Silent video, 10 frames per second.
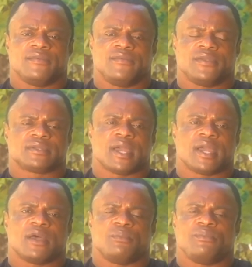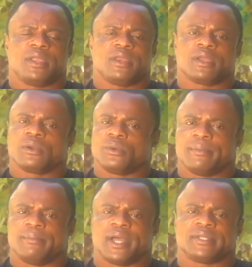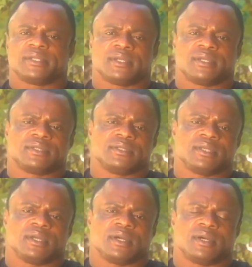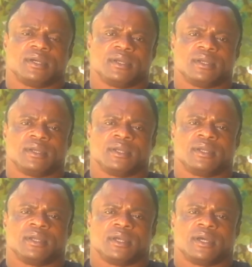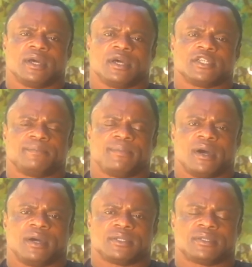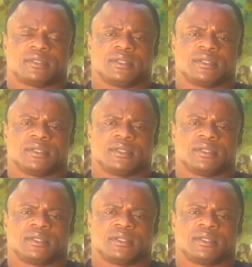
This guy has been a good ambassador to the sport,